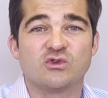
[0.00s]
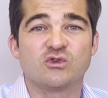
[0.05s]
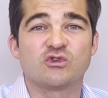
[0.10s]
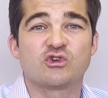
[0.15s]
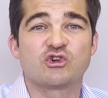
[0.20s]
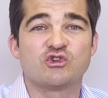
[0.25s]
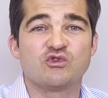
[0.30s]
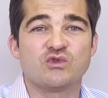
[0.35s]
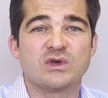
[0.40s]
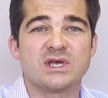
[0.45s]

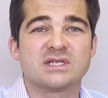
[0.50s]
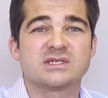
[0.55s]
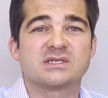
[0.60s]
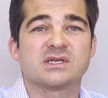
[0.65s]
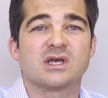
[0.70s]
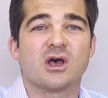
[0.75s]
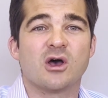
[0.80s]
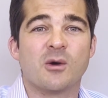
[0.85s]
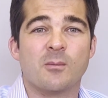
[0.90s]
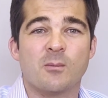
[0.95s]
create
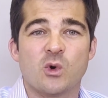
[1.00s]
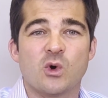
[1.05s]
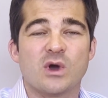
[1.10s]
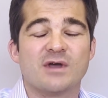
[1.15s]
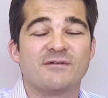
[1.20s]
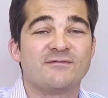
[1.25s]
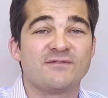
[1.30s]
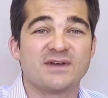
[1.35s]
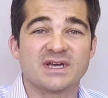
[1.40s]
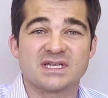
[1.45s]
a more
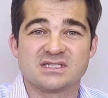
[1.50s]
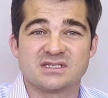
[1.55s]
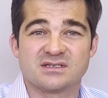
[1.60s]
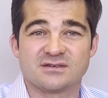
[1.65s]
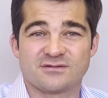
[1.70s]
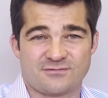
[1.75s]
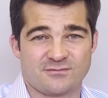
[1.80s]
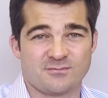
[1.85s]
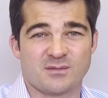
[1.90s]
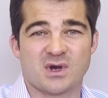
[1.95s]

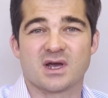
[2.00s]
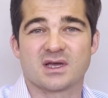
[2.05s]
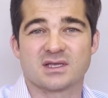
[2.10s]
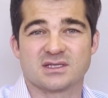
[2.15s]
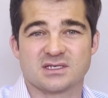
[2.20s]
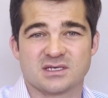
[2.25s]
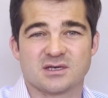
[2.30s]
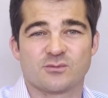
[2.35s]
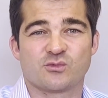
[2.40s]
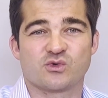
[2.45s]
effective
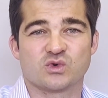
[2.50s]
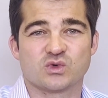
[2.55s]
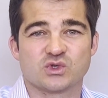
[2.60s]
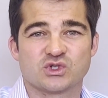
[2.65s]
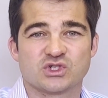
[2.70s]
marketing approach.